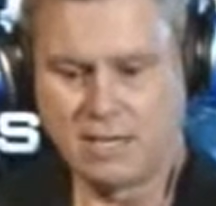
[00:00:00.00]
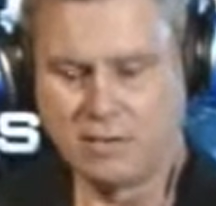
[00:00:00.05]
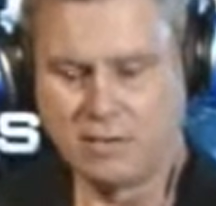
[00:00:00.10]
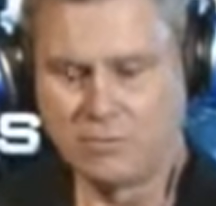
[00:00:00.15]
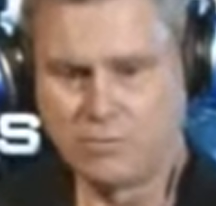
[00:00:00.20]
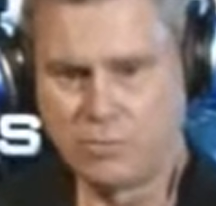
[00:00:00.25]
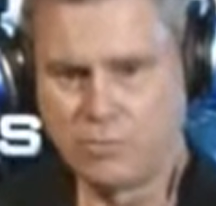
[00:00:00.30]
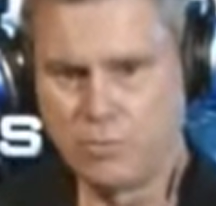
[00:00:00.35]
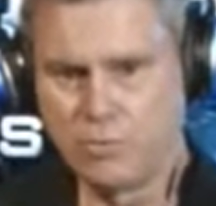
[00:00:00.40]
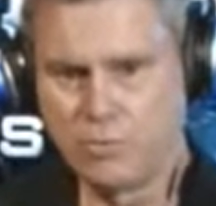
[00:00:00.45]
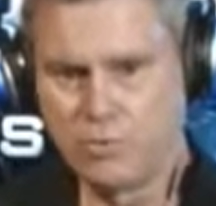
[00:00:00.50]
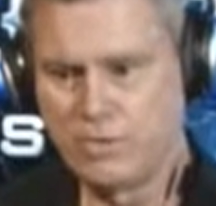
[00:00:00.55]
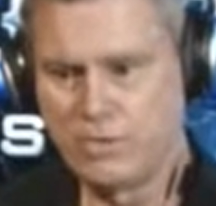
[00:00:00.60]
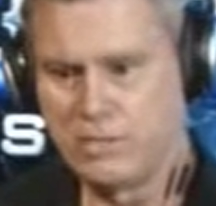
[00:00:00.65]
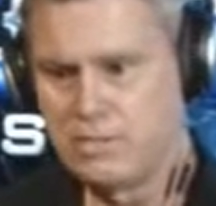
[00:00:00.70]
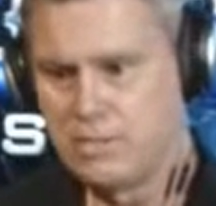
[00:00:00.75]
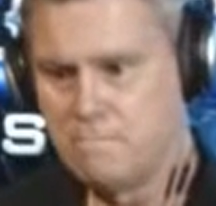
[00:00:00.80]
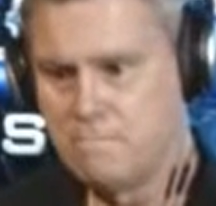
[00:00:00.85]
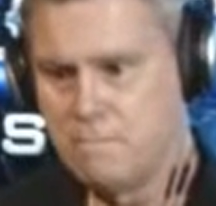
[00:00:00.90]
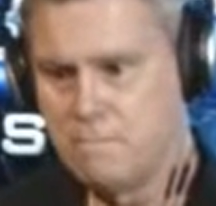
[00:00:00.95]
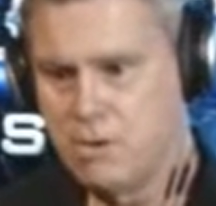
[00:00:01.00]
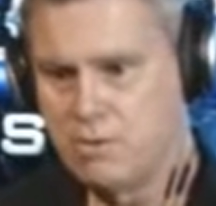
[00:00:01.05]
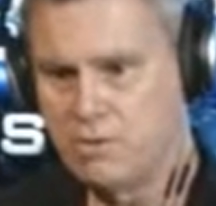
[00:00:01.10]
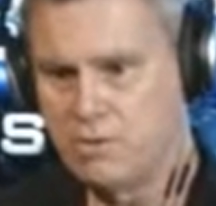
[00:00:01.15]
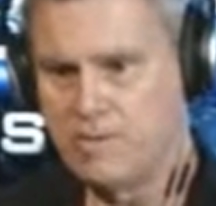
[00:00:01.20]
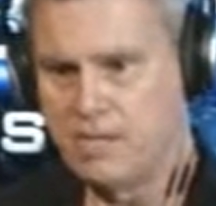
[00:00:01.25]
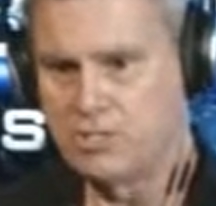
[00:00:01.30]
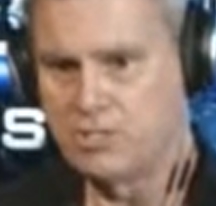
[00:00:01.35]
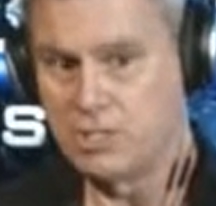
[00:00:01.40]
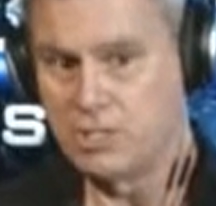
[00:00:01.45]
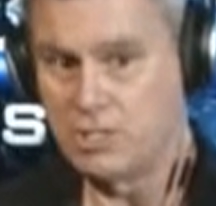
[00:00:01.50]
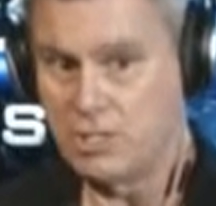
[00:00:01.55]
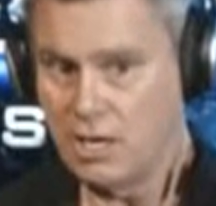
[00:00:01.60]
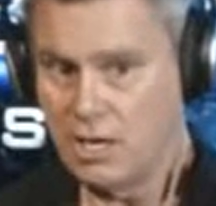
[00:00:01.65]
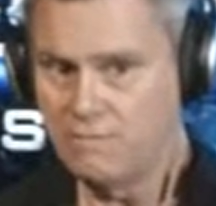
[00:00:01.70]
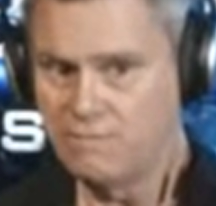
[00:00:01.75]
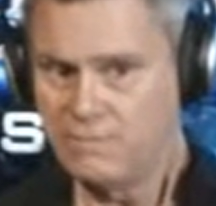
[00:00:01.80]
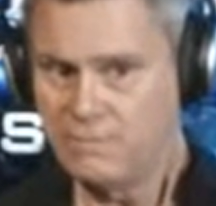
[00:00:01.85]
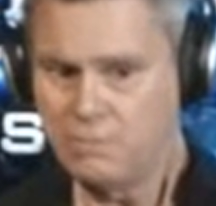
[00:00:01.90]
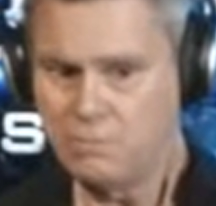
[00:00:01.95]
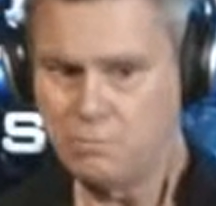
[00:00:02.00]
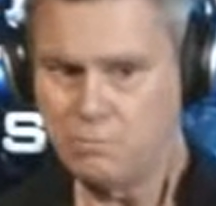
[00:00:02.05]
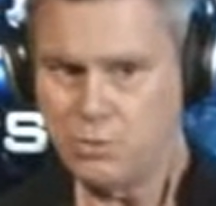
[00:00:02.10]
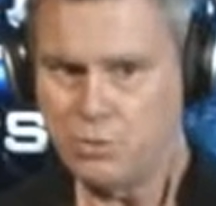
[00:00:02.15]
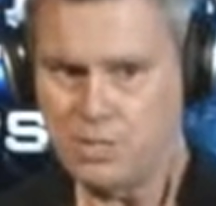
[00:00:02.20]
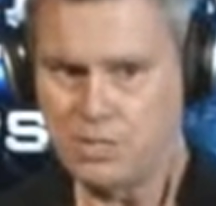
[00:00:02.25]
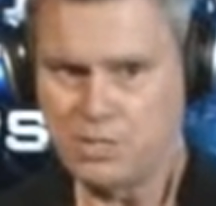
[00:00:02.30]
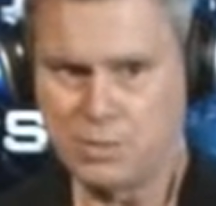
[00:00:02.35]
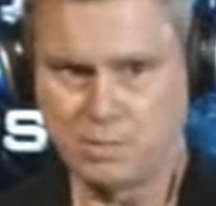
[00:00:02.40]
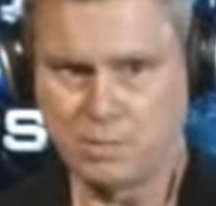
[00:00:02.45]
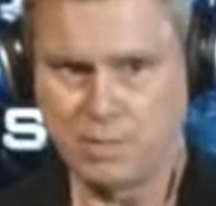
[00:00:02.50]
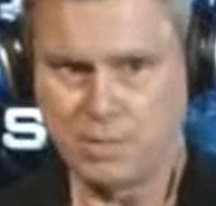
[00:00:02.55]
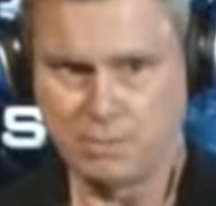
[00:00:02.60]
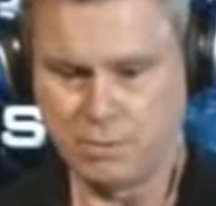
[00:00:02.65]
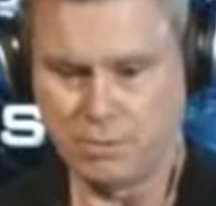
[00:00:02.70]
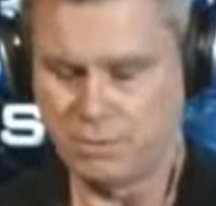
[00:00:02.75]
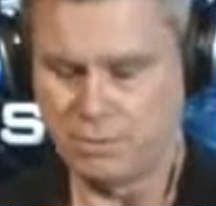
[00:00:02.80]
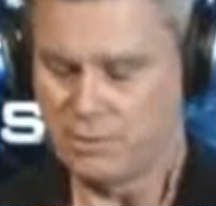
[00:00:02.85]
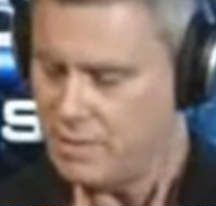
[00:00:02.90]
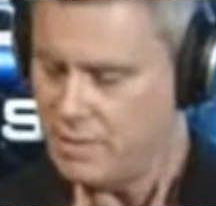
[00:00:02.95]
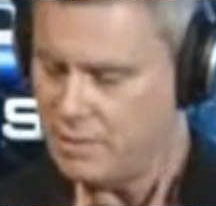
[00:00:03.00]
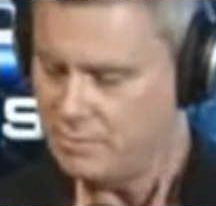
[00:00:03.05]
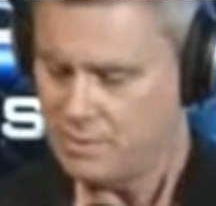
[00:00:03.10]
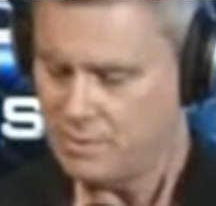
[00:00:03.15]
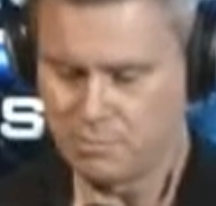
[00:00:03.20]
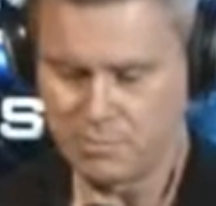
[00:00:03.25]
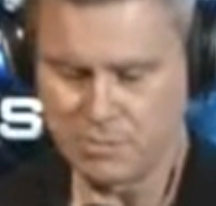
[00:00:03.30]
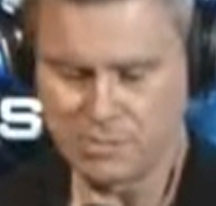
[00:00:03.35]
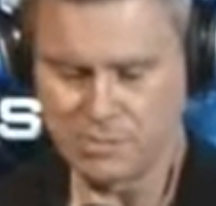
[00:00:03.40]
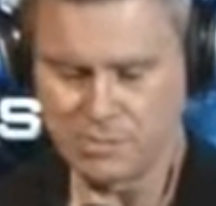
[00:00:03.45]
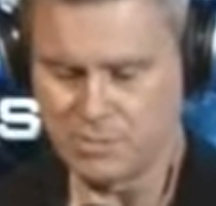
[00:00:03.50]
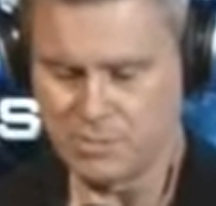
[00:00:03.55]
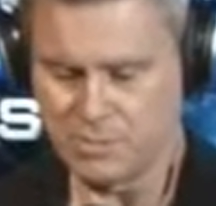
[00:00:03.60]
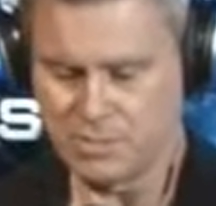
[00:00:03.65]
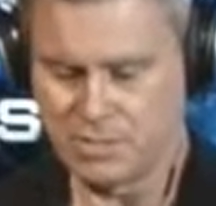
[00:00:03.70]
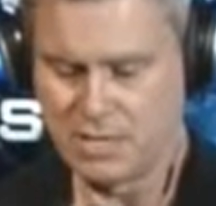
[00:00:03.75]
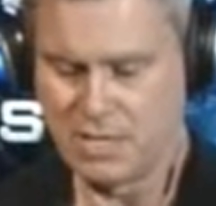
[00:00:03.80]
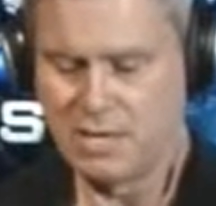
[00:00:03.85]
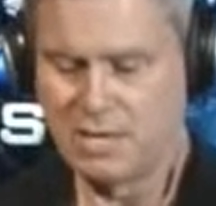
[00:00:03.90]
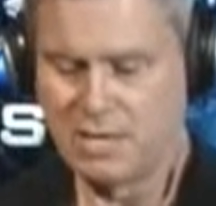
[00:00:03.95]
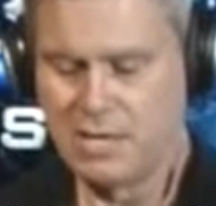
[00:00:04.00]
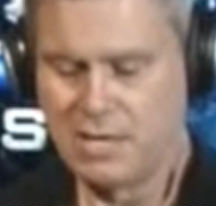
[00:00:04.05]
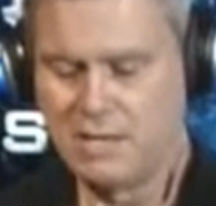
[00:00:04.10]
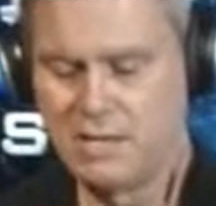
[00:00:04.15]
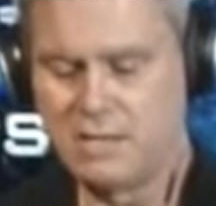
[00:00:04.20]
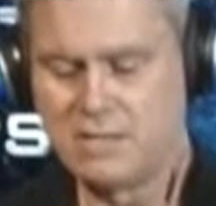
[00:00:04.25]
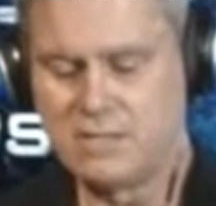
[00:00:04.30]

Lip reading: of removing the motivation of the British people, not of the Muslims. They're